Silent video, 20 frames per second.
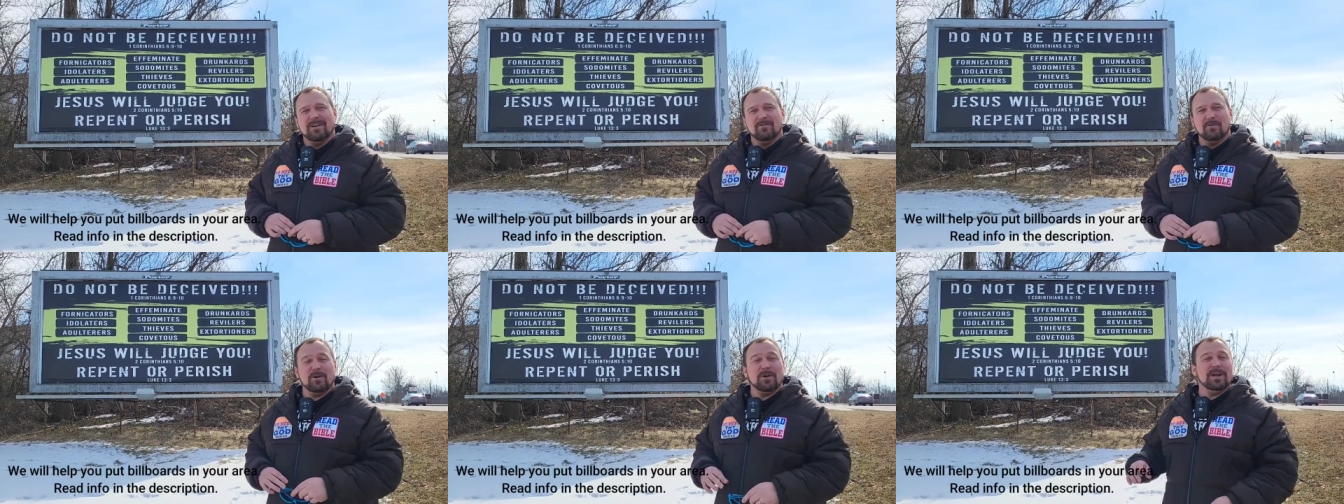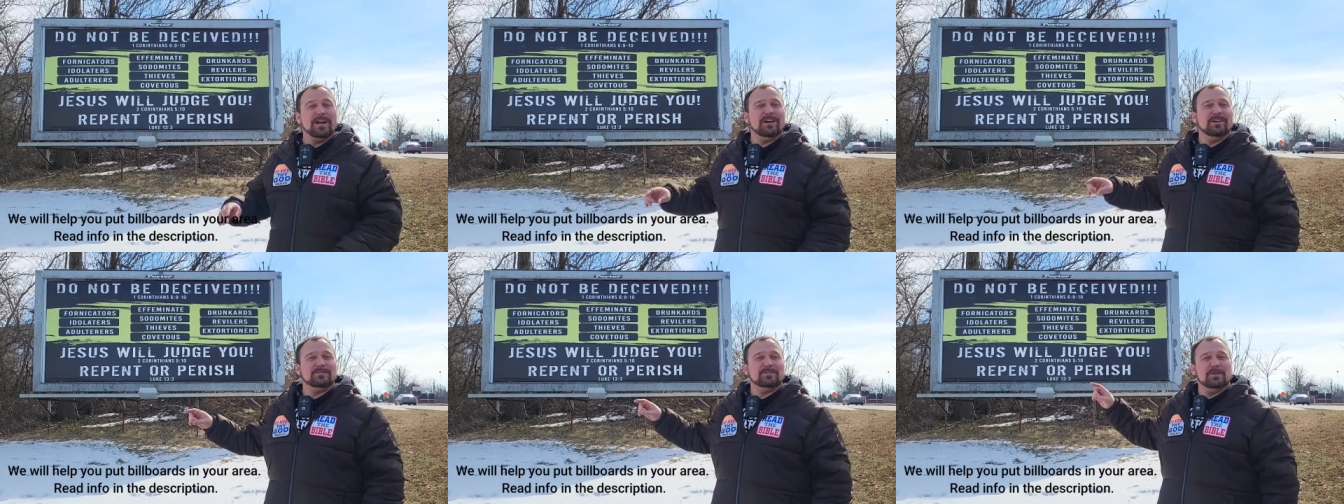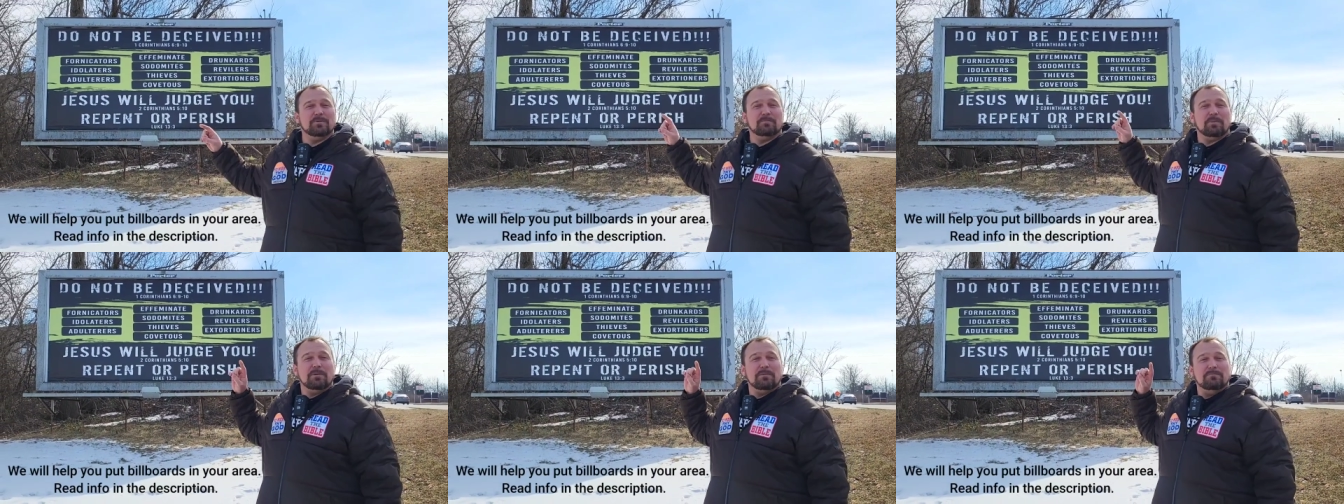We're here
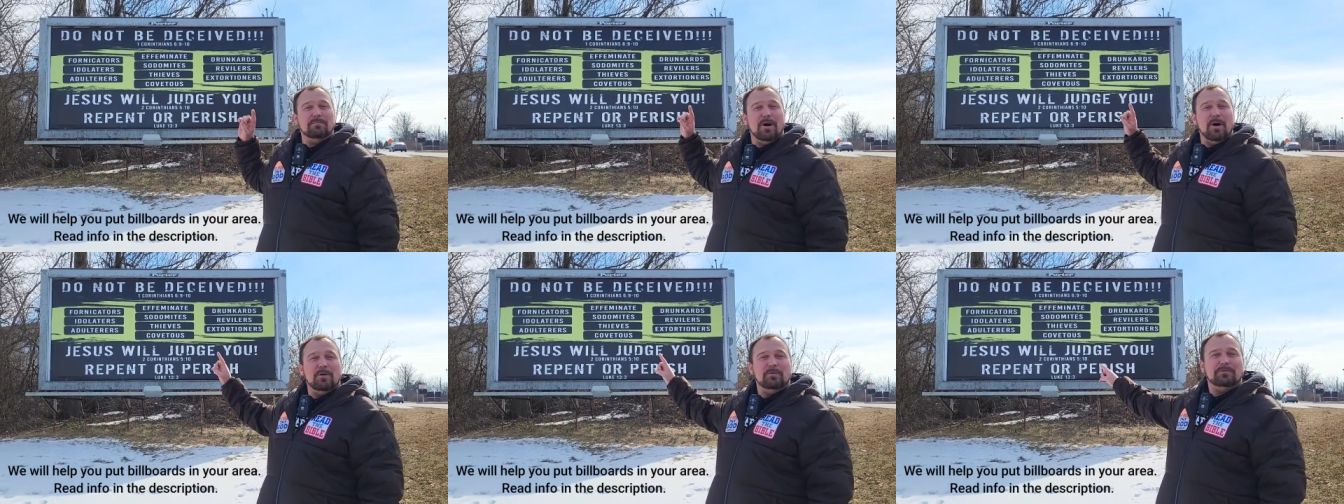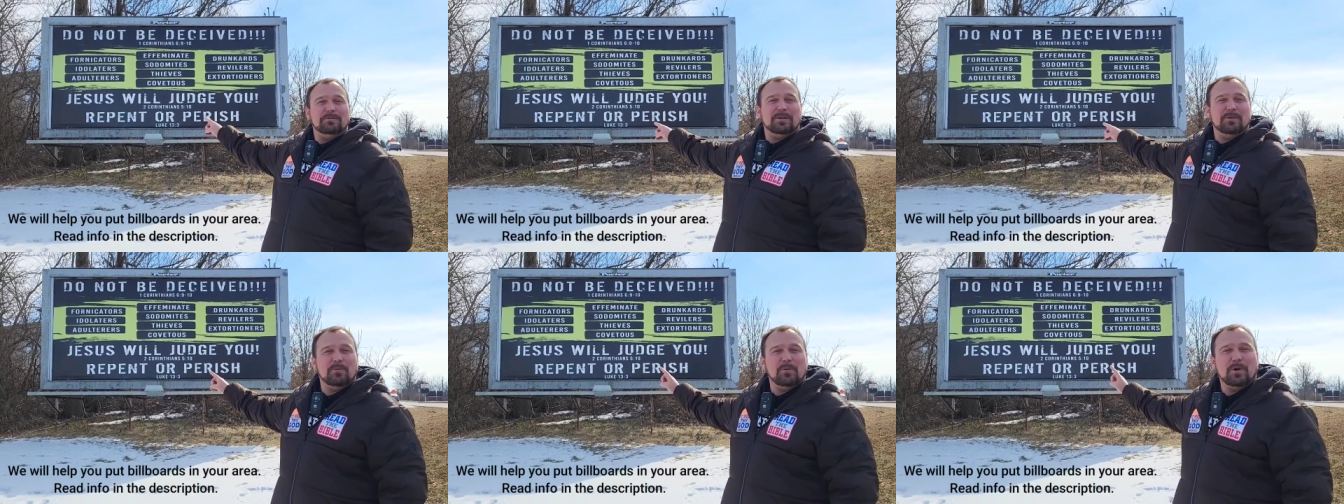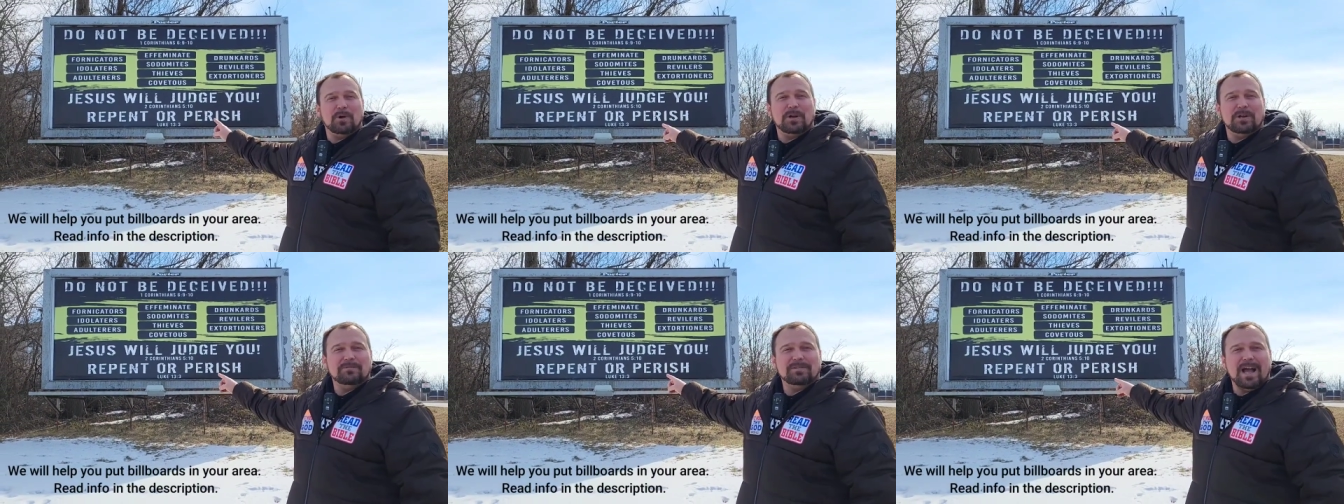to promote the
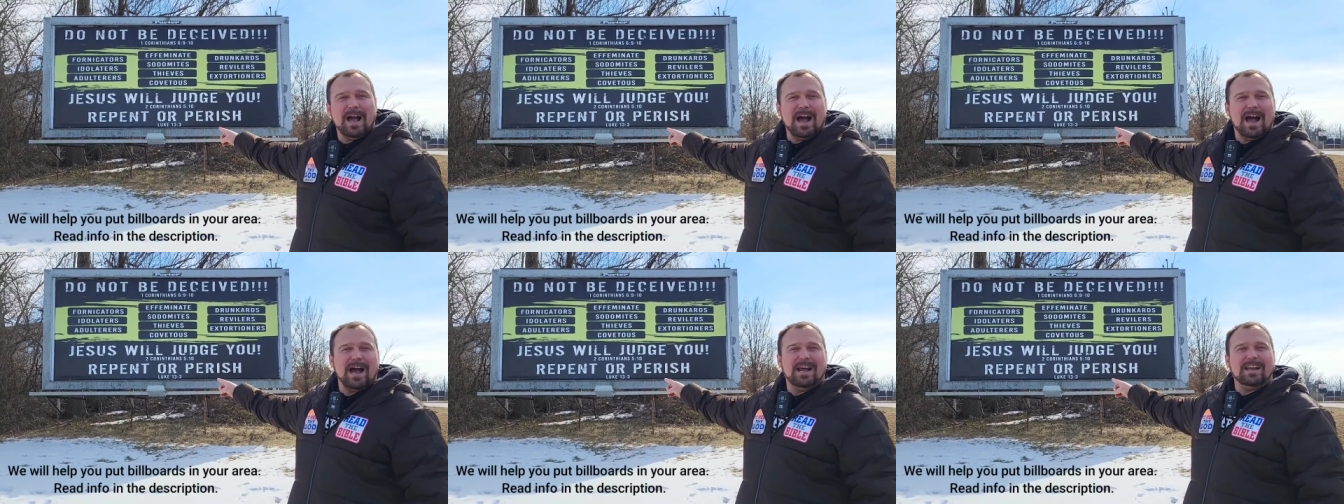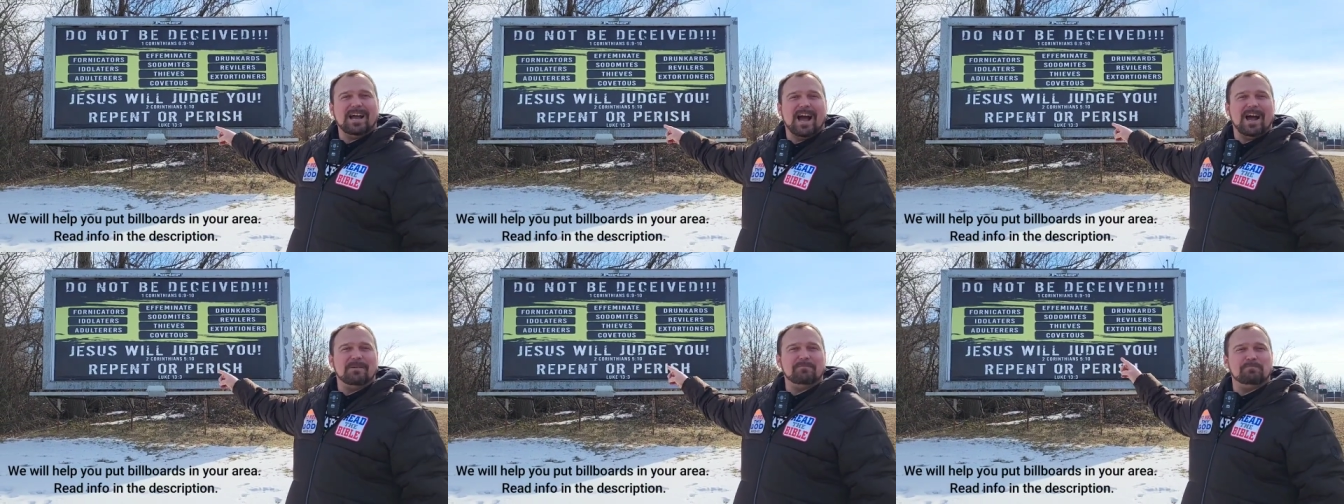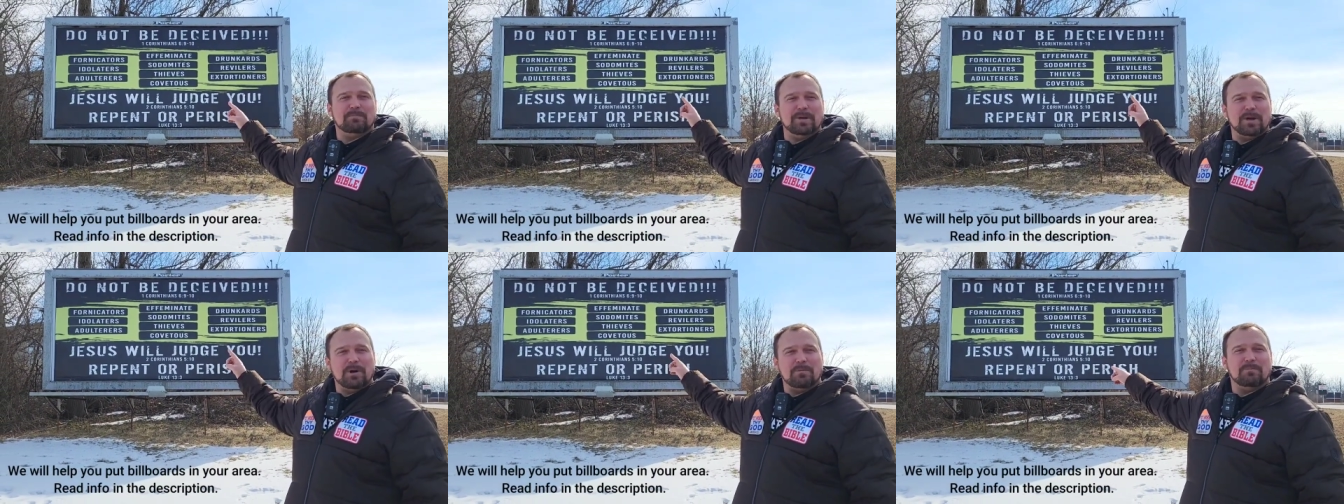Word of God
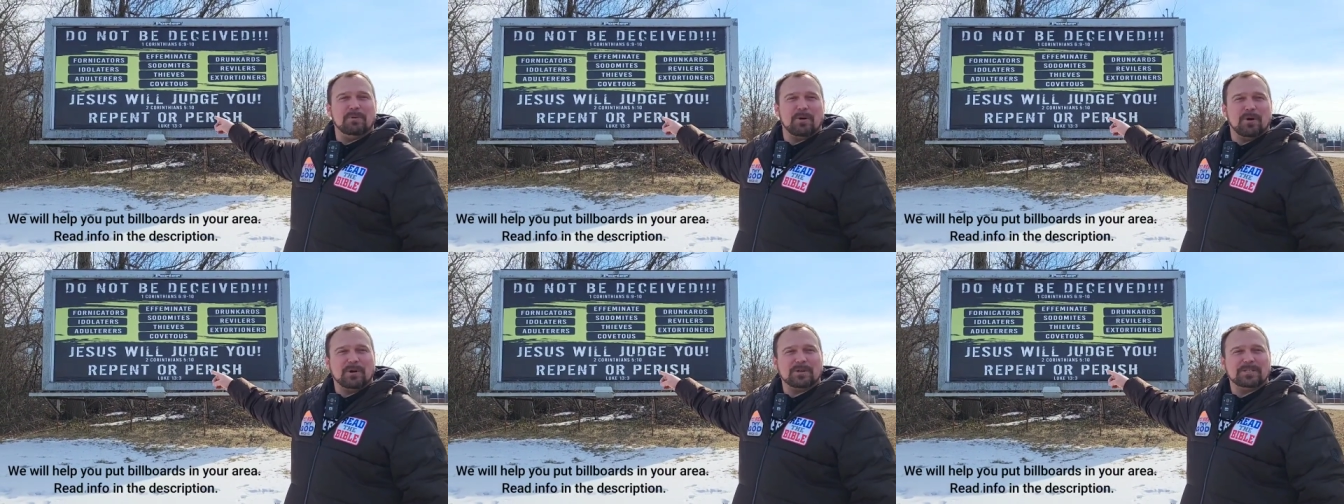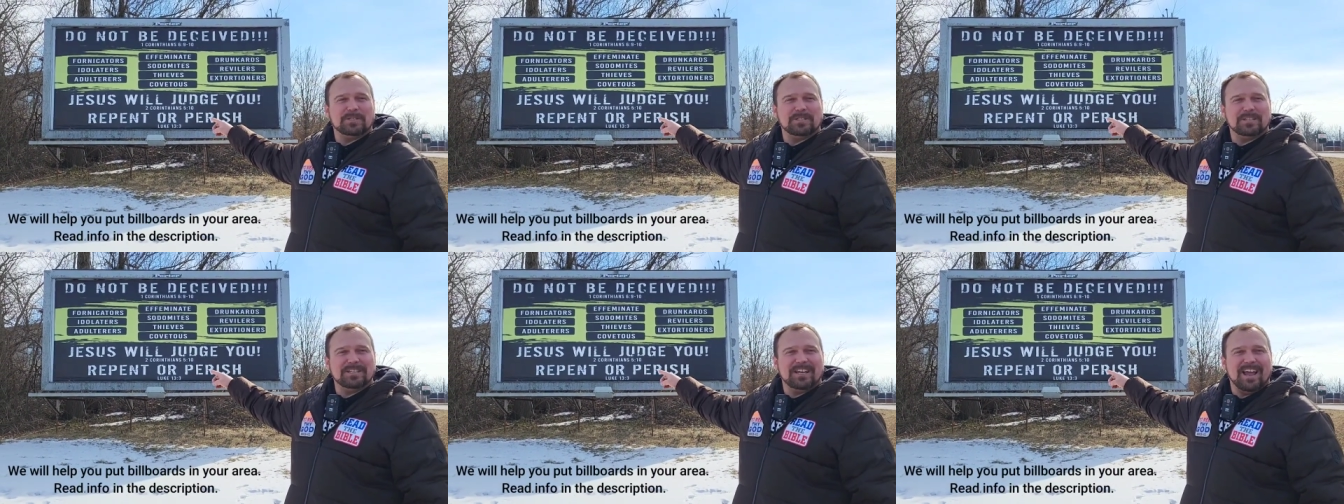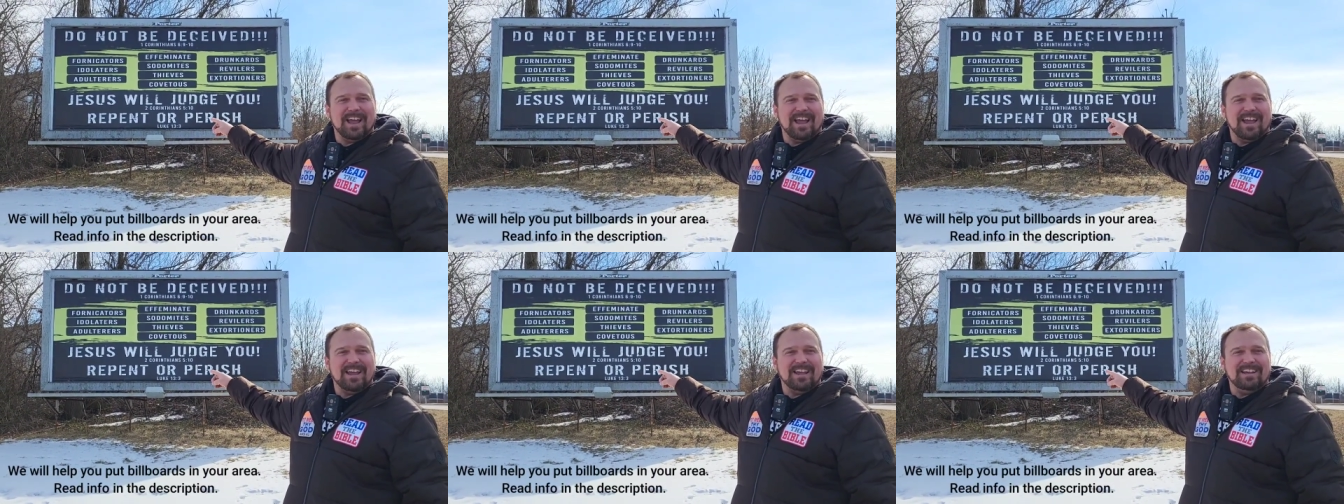on billboards
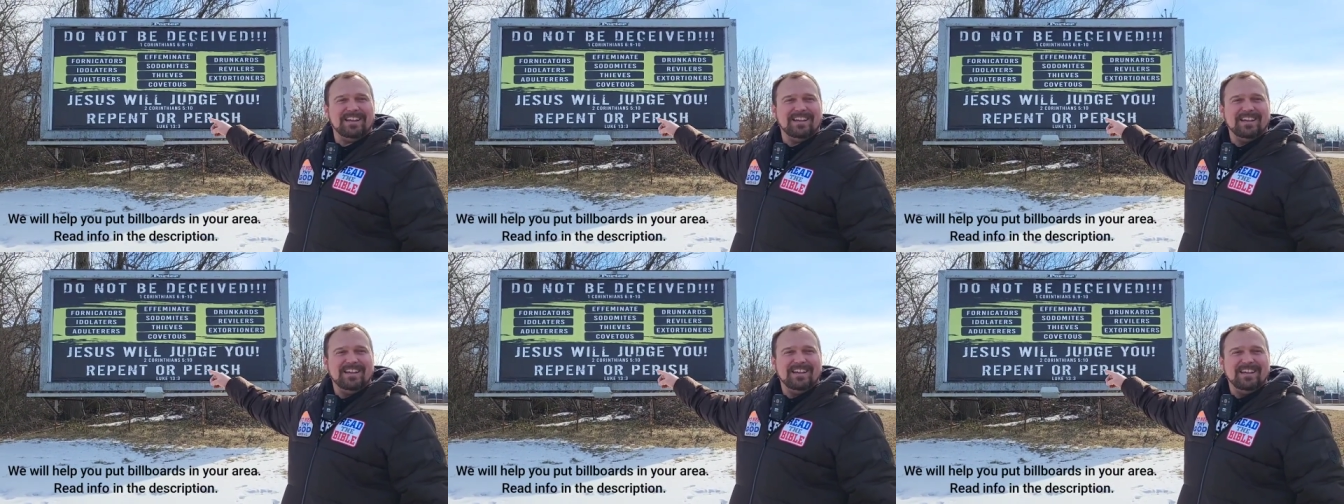today.